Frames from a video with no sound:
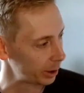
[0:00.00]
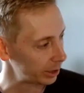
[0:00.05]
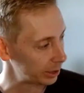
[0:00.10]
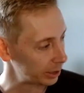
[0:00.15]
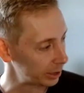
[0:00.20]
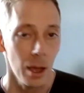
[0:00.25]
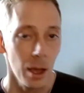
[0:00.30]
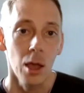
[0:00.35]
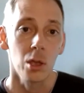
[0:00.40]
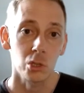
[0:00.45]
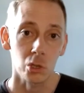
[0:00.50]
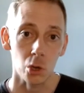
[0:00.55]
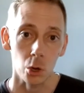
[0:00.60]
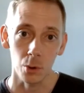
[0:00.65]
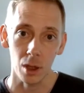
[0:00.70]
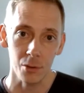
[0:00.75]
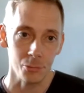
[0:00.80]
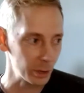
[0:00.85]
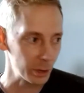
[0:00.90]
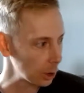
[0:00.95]
So if
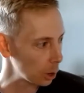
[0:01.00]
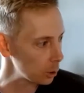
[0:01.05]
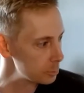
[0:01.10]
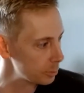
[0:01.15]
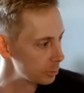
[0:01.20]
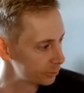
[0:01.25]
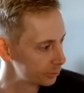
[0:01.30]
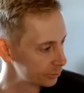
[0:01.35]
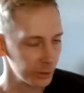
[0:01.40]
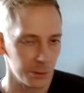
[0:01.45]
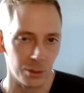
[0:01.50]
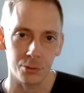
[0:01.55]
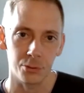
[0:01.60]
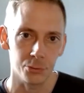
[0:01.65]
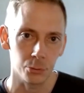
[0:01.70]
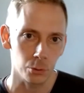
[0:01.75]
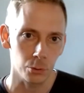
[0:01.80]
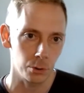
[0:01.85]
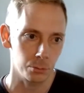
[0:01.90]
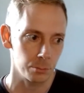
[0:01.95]
we go
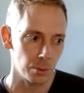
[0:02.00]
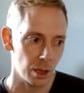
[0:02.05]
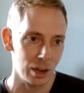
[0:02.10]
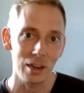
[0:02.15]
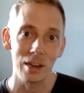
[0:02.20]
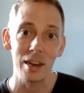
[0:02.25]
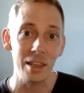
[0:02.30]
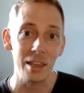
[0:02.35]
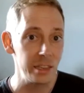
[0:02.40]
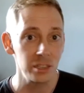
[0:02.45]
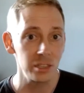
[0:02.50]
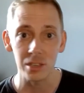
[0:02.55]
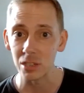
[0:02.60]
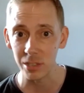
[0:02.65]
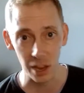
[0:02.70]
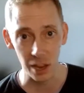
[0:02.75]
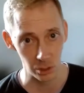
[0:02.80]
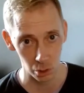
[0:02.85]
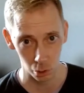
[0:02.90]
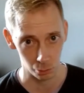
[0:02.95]
for at least a
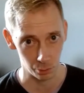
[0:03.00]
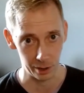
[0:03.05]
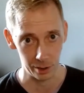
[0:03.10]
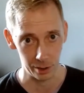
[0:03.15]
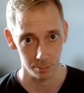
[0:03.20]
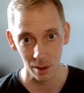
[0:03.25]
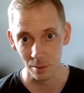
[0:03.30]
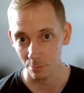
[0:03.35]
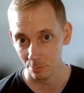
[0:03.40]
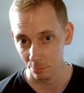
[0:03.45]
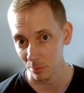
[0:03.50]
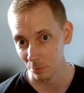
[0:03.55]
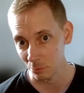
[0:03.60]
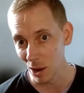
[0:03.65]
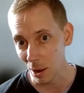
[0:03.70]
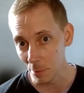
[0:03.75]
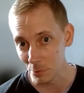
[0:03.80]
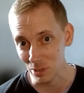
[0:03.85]
century, and perhaps